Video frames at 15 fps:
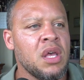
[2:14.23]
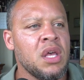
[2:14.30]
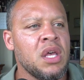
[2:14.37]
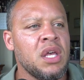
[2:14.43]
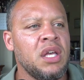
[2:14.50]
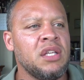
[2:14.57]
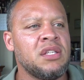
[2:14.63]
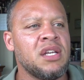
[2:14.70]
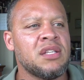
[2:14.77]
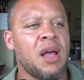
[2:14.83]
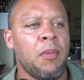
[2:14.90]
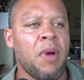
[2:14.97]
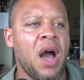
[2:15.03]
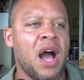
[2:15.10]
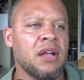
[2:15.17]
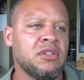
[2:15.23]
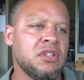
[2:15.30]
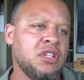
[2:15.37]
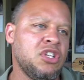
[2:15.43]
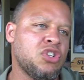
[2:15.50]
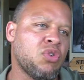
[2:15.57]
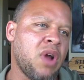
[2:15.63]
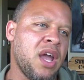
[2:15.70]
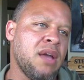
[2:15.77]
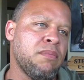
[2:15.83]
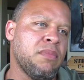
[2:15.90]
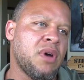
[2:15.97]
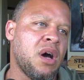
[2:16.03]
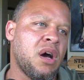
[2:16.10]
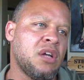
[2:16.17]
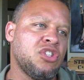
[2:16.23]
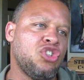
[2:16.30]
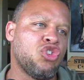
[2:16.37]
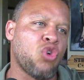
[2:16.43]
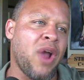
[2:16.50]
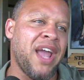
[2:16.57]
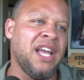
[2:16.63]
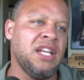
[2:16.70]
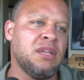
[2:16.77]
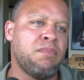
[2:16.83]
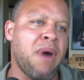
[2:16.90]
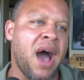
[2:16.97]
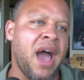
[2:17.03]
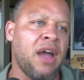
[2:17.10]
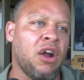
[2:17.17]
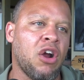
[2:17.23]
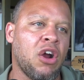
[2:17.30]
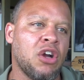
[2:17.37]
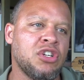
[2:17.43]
He says, I'm constantly uh, drained by her.